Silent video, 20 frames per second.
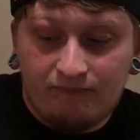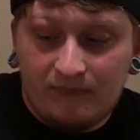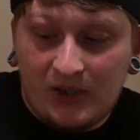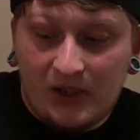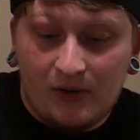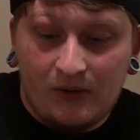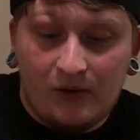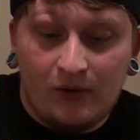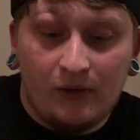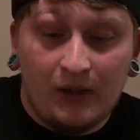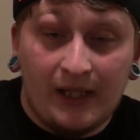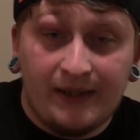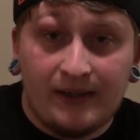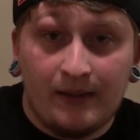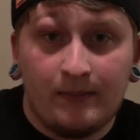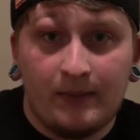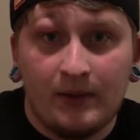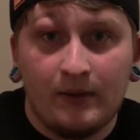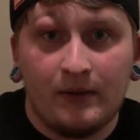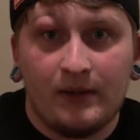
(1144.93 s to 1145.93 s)
You know, you let
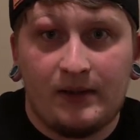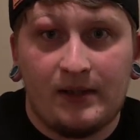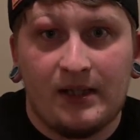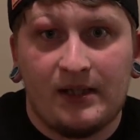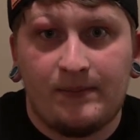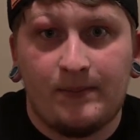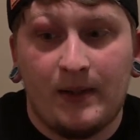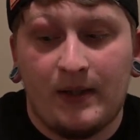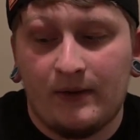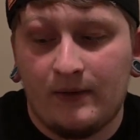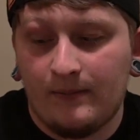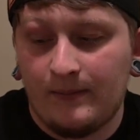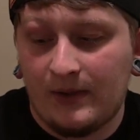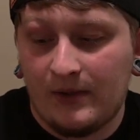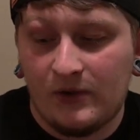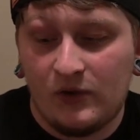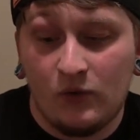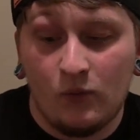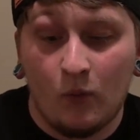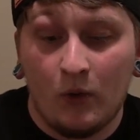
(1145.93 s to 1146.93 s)
them kill the Test Panther
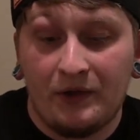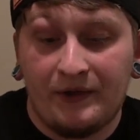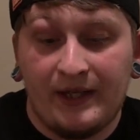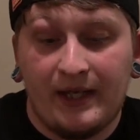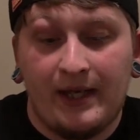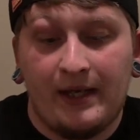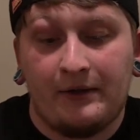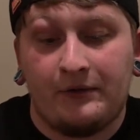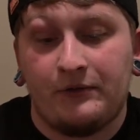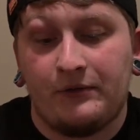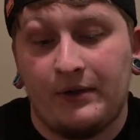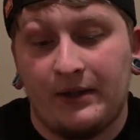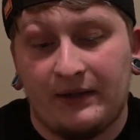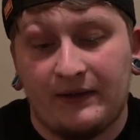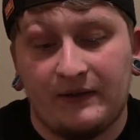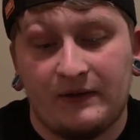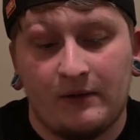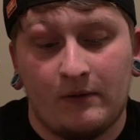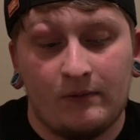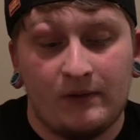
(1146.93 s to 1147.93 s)
because you want that extra
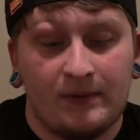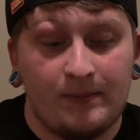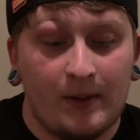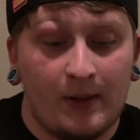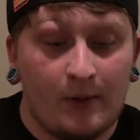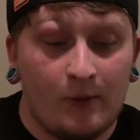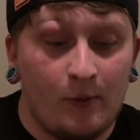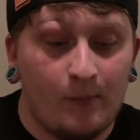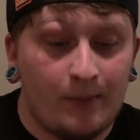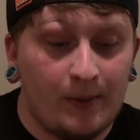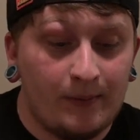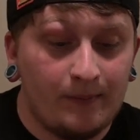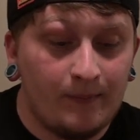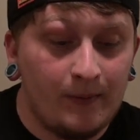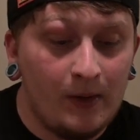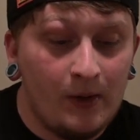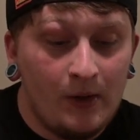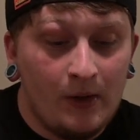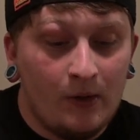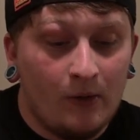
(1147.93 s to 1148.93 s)
X zone spot open.
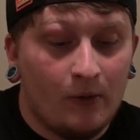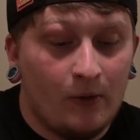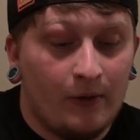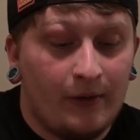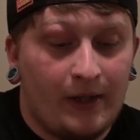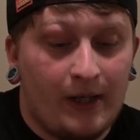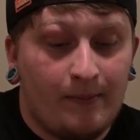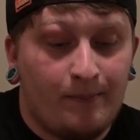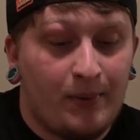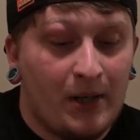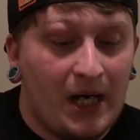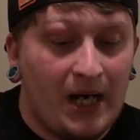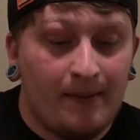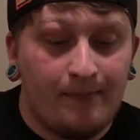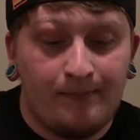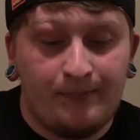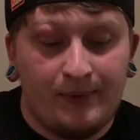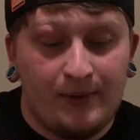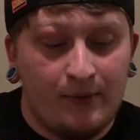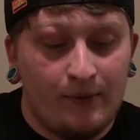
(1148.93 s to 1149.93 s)
Or they
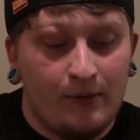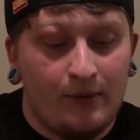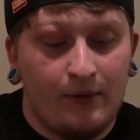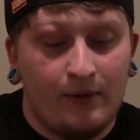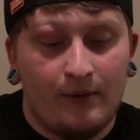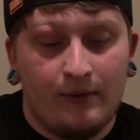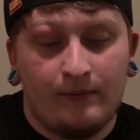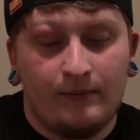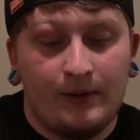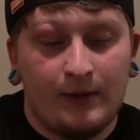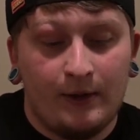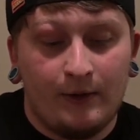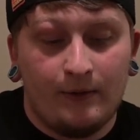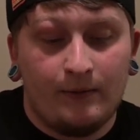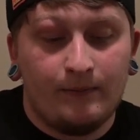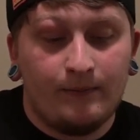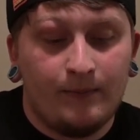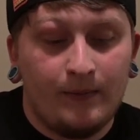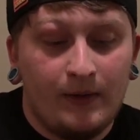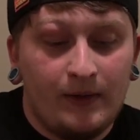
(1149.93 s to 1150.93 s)
pop your, you
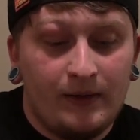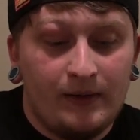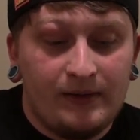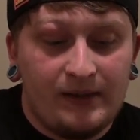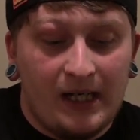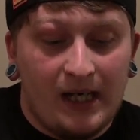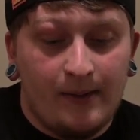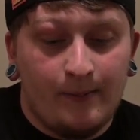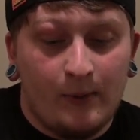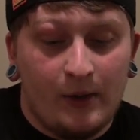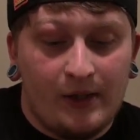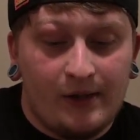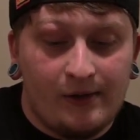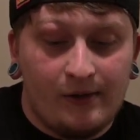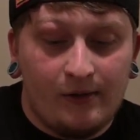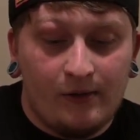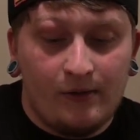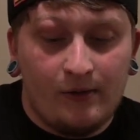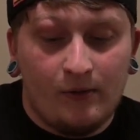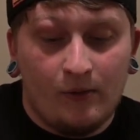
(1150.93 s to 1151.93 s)
know, Tamer
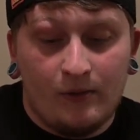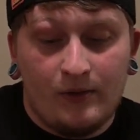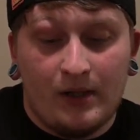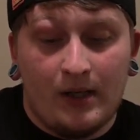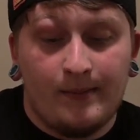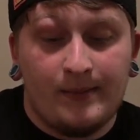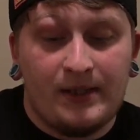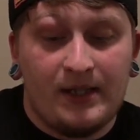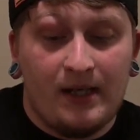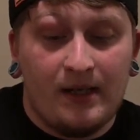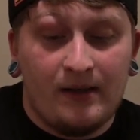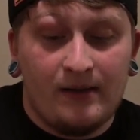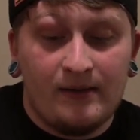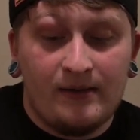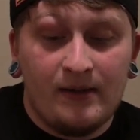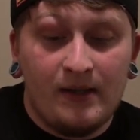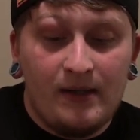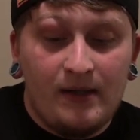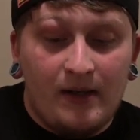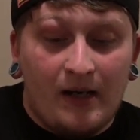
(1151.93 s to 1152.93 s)
Editor or
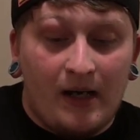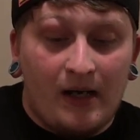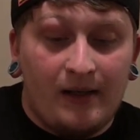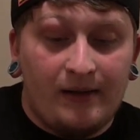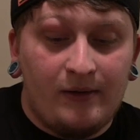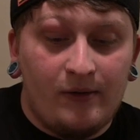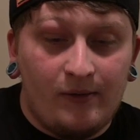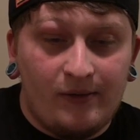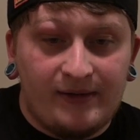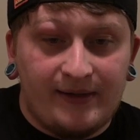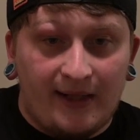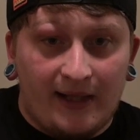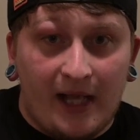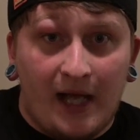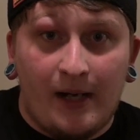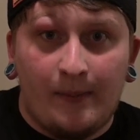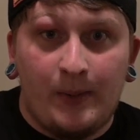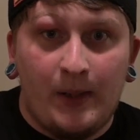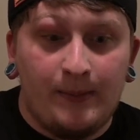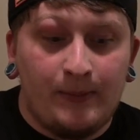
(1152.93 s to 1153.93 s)
Domitianus. I notice a
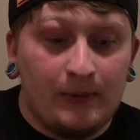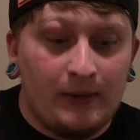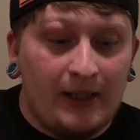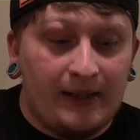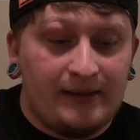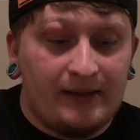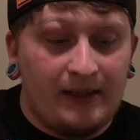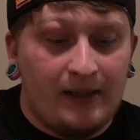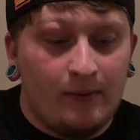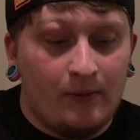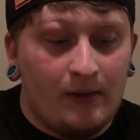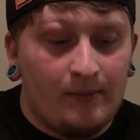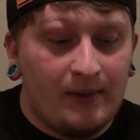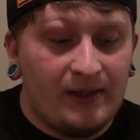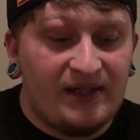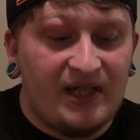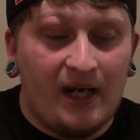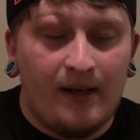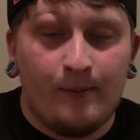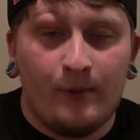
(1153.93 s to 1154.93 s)
lot of people like to get rid of my
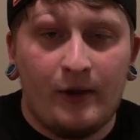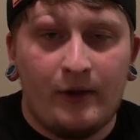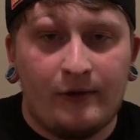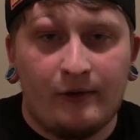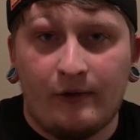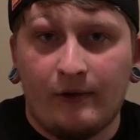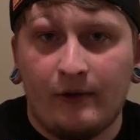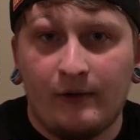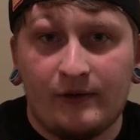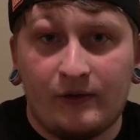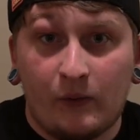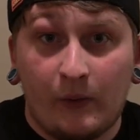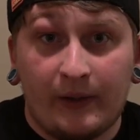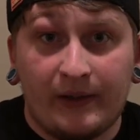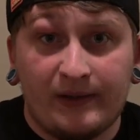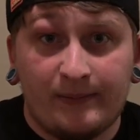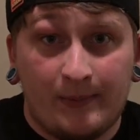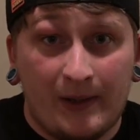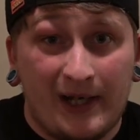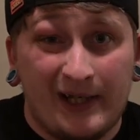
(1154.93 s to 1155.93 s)
Tamer Editor as quick
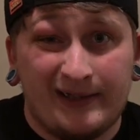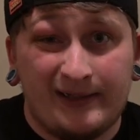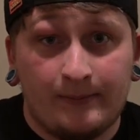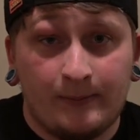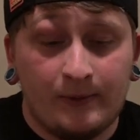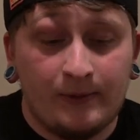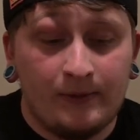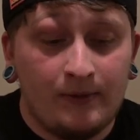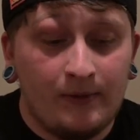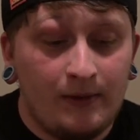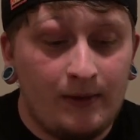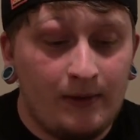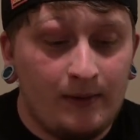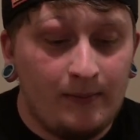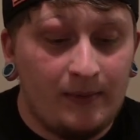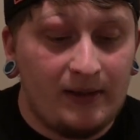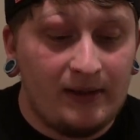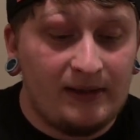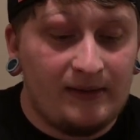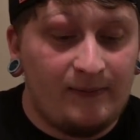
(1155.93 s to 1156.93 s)
as possible,
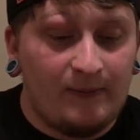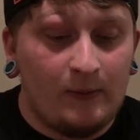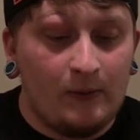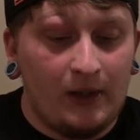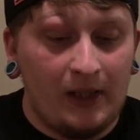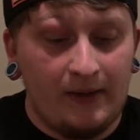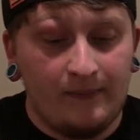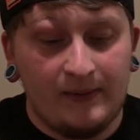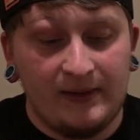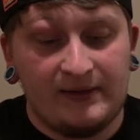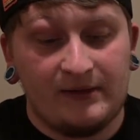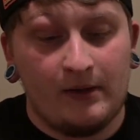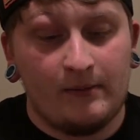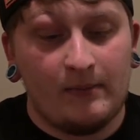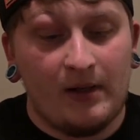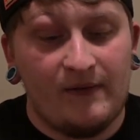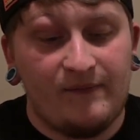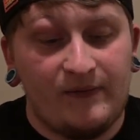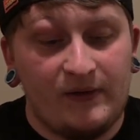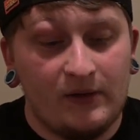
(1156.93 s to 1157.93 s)
because if you leave this on
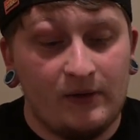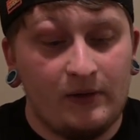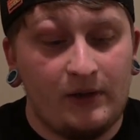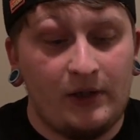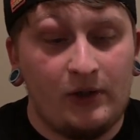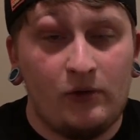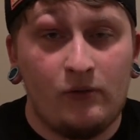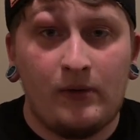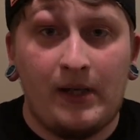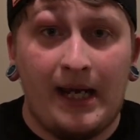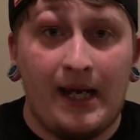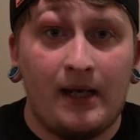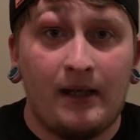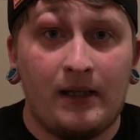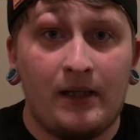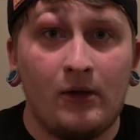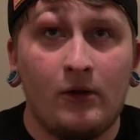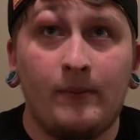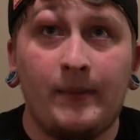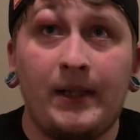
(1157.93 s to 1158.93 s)
my field and you can't
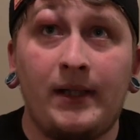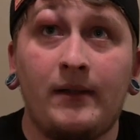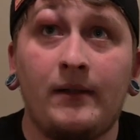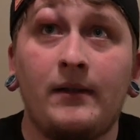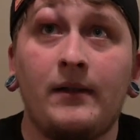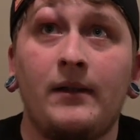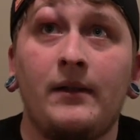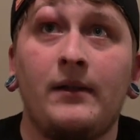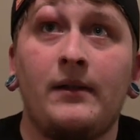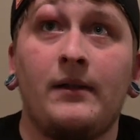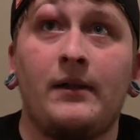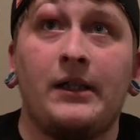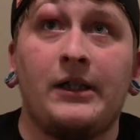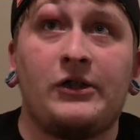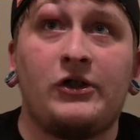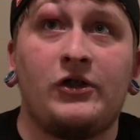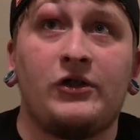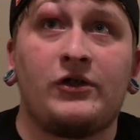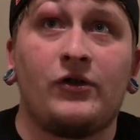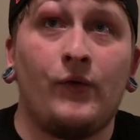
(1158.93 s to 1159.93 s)
kill me,
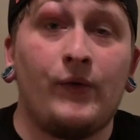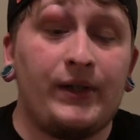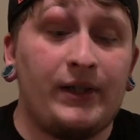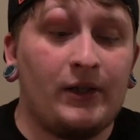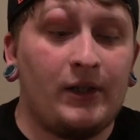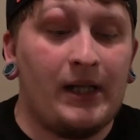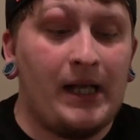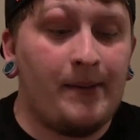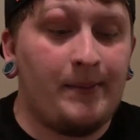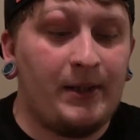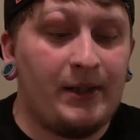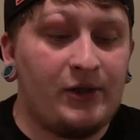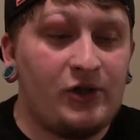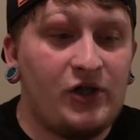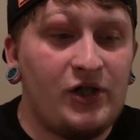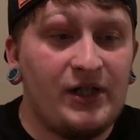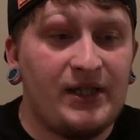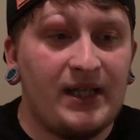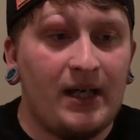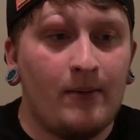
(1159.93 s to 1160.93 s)
it's just going to allow me to
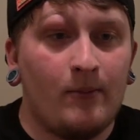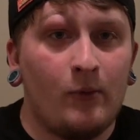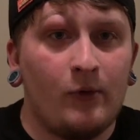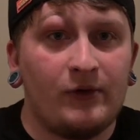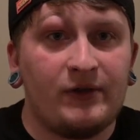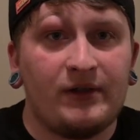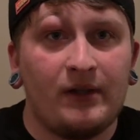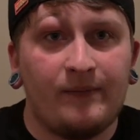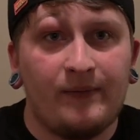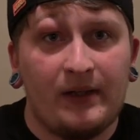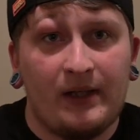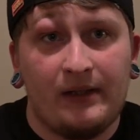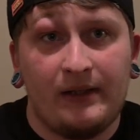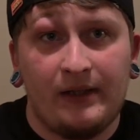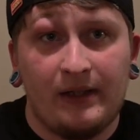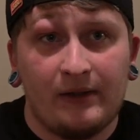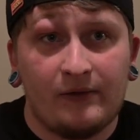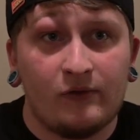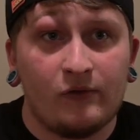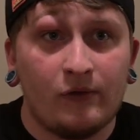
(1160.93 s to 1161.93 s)
cheese out more stuff out of
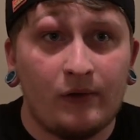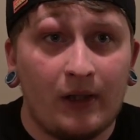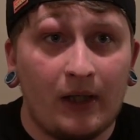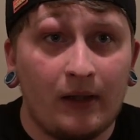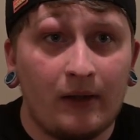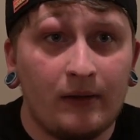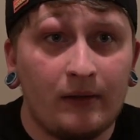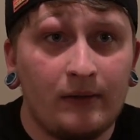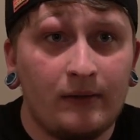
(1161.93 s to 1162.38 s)
the extra deck.